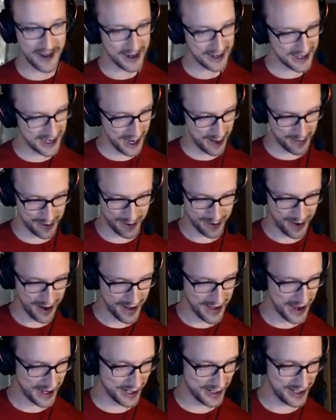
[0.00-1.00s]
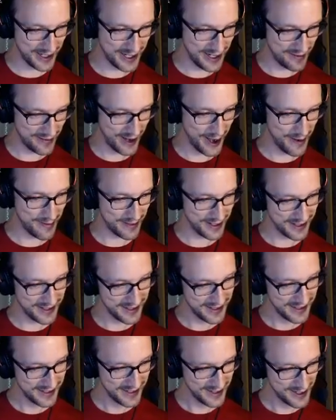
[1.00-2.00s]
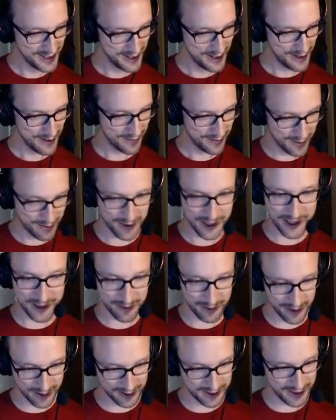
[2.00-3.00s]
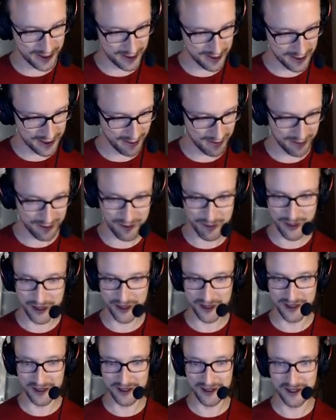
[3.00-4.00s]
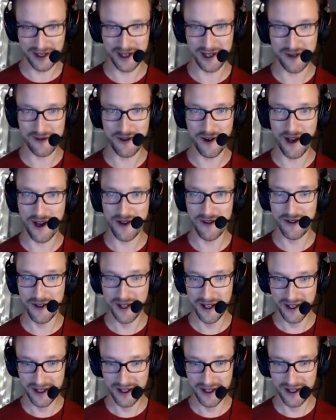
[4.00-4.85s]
can't be right. That couldn't have happened. Room widget 102 coming from building 95.